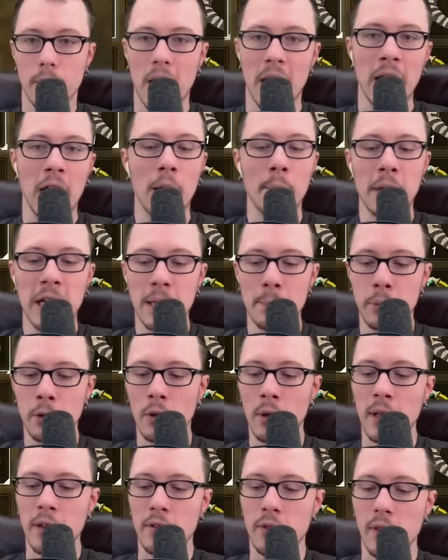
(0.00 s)
And how many
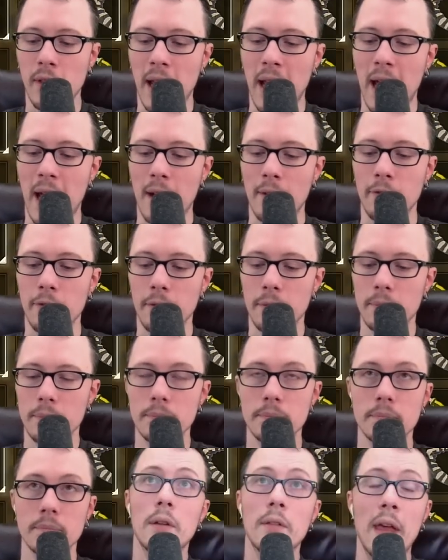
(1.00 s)
employees do they have?
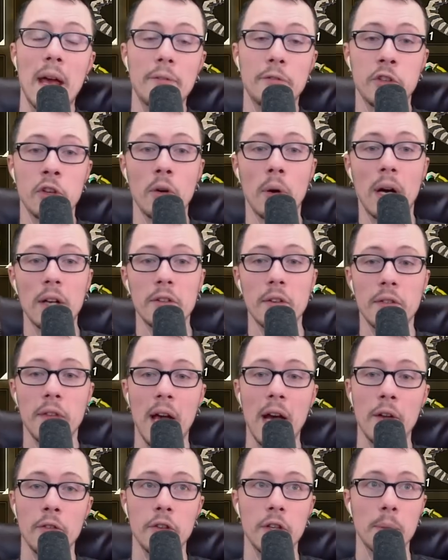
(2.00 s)
They have
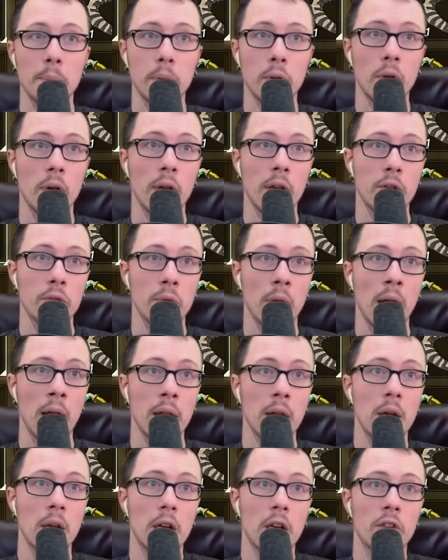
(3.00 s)
200,000 employees,
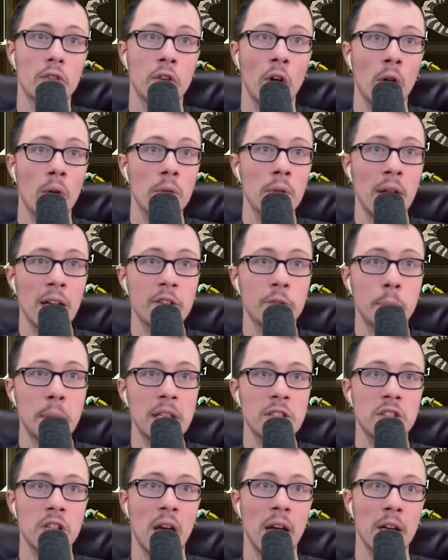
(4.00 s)
right? So let's
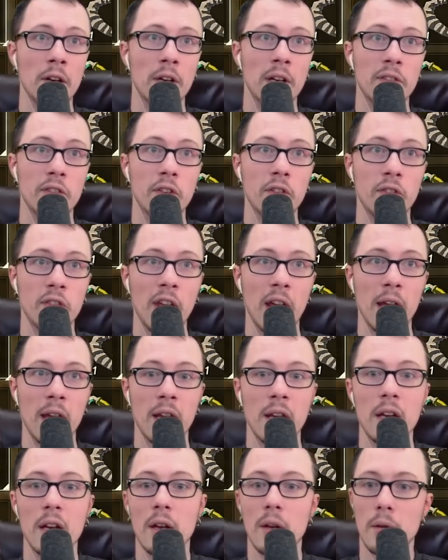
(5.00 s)
be generous and
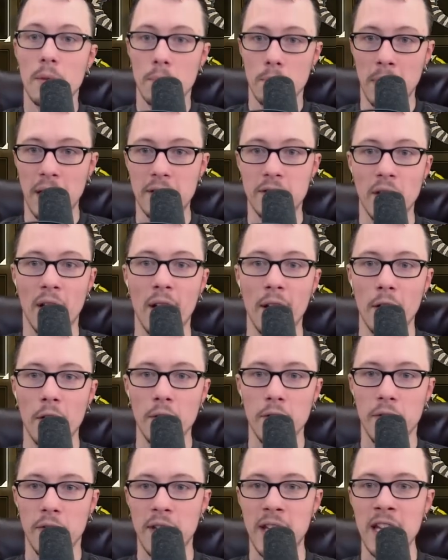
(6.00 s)
say
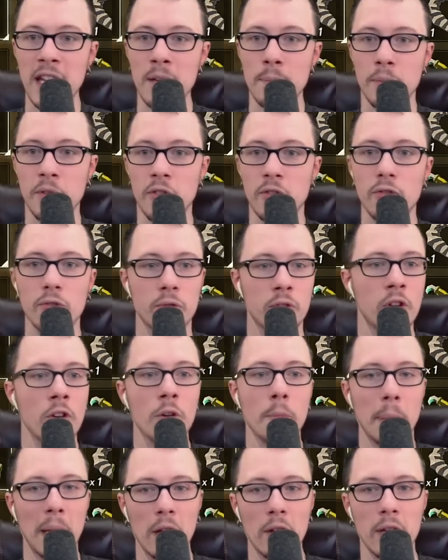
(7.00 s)
McDonald's keeps
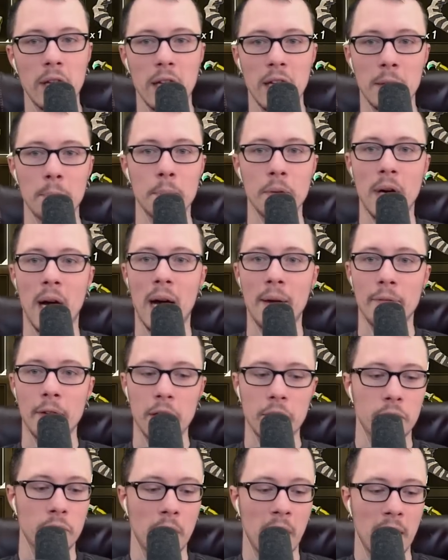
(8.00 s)
$2 billion in
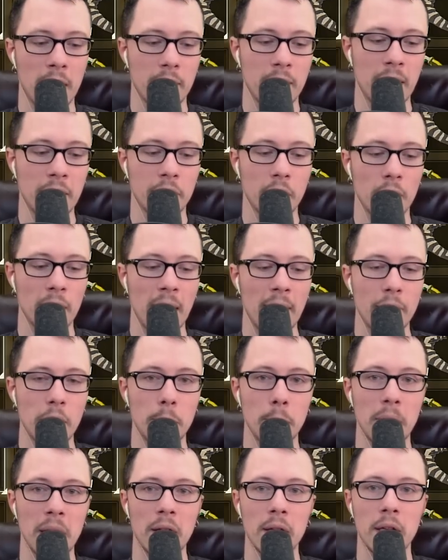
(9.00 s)
profits, right? That's
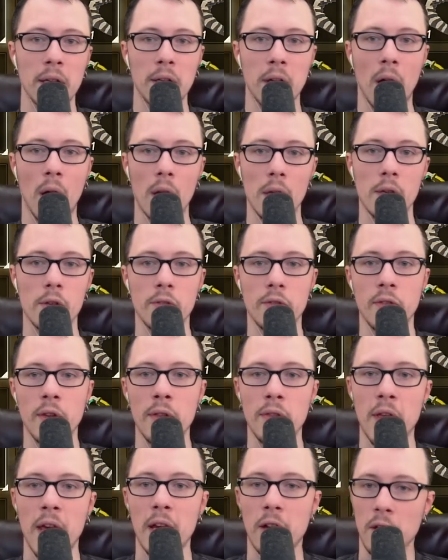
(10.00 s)
$11 billion
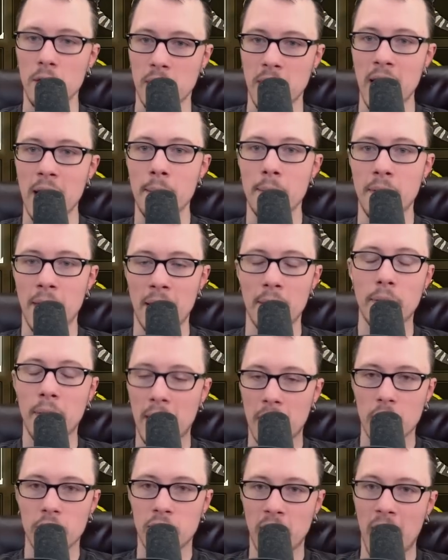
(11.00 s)
that they could keep, that they
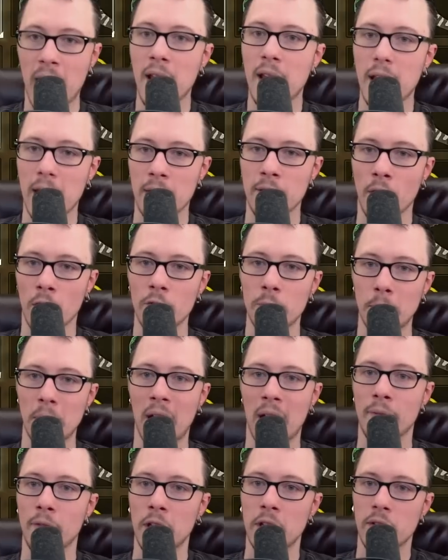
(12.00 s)
could take in those
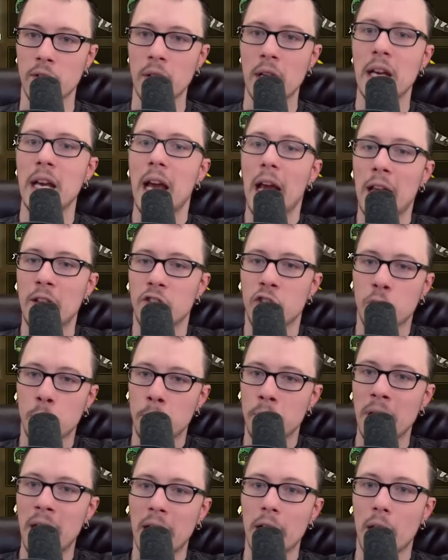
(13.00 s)
profits and
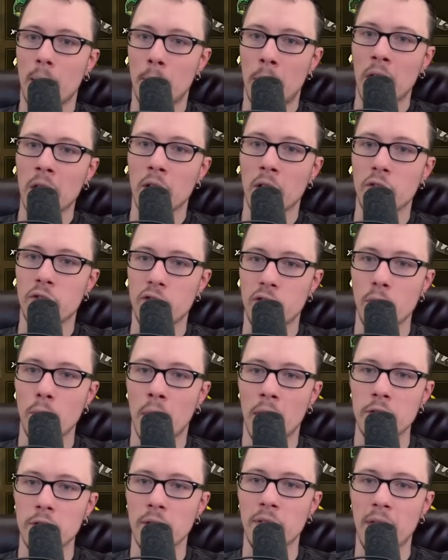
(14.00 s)
split among those
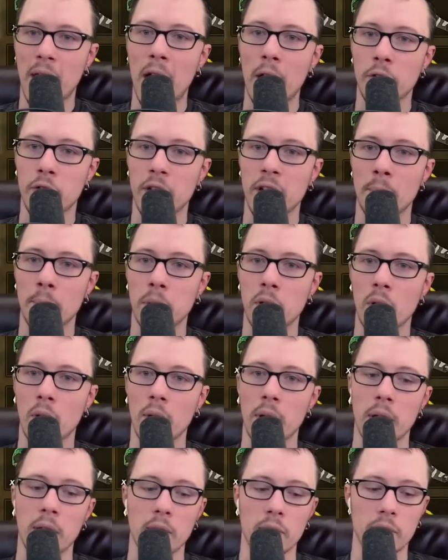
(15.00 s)
200,000
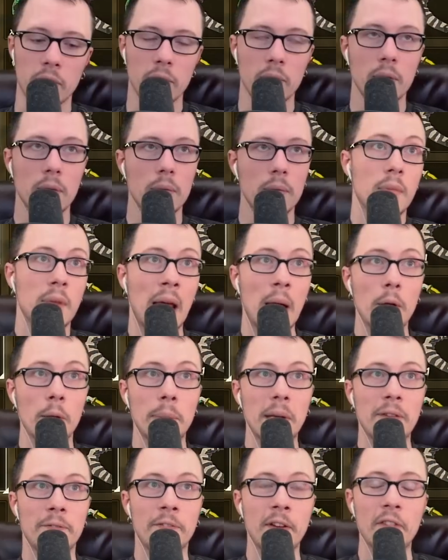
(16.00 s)
employees. That would
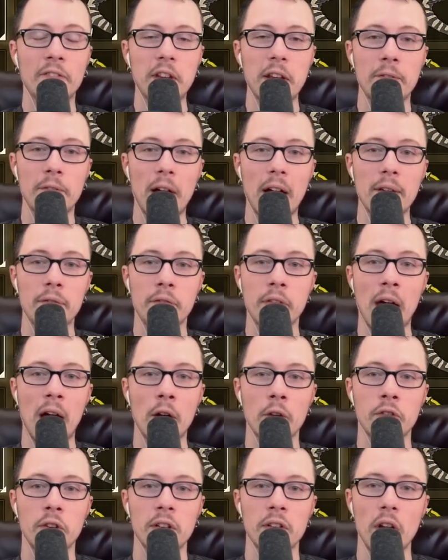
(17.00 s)
be
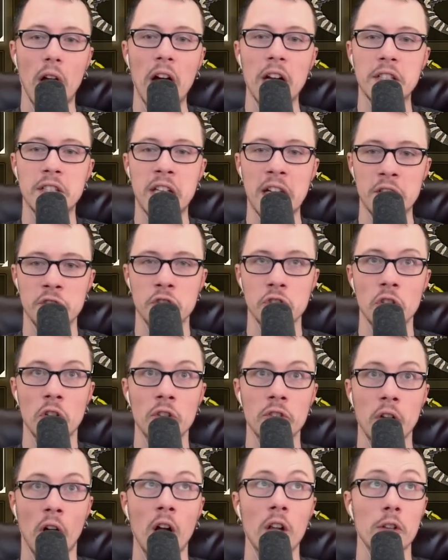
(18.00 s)
$55,000 additional
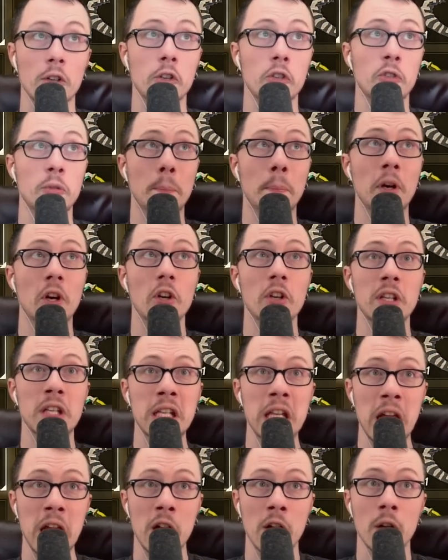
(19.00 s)
dollars per
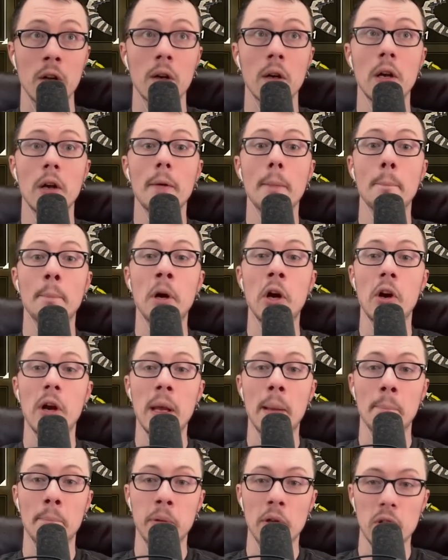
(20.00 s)
year per
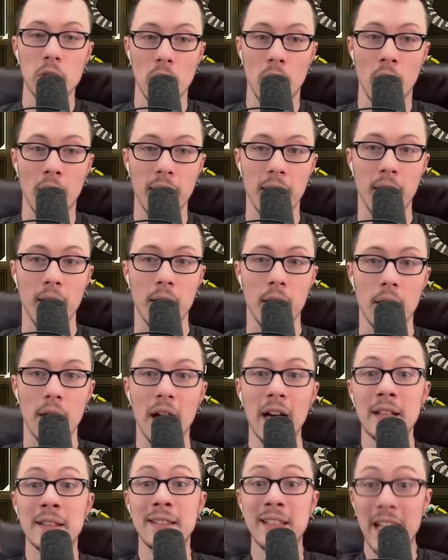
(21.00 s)
employee.
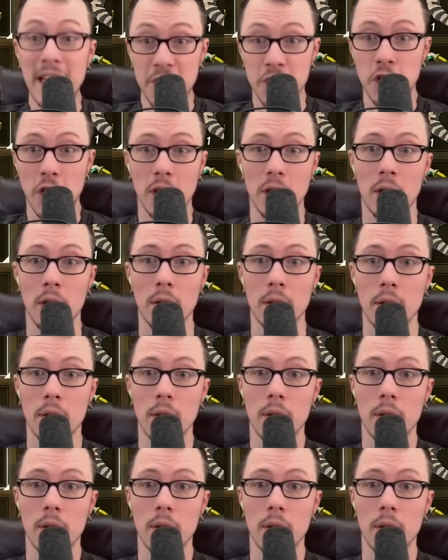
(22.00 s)
Additional.